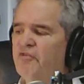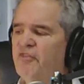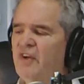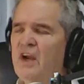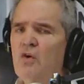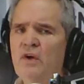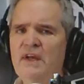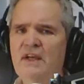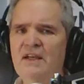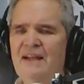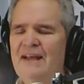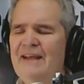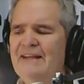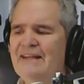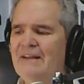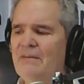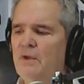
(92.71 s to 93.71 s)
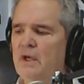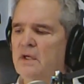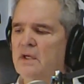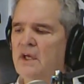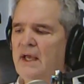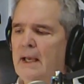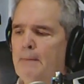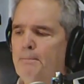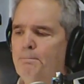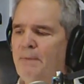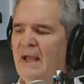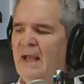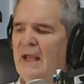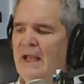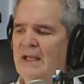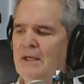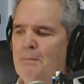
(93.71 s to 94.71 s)
very late in the
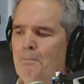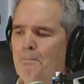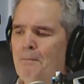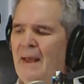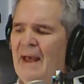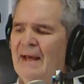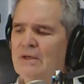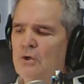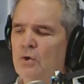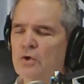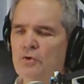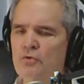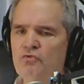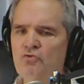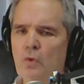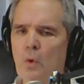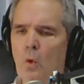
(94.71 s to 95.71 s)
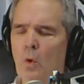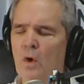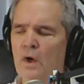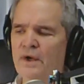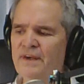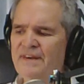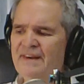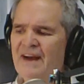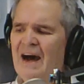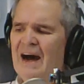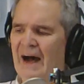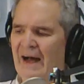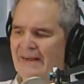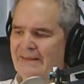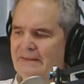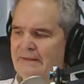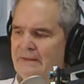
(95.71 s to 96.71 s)
campaign, matters or
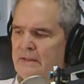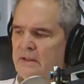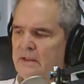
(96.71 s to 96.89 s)
not.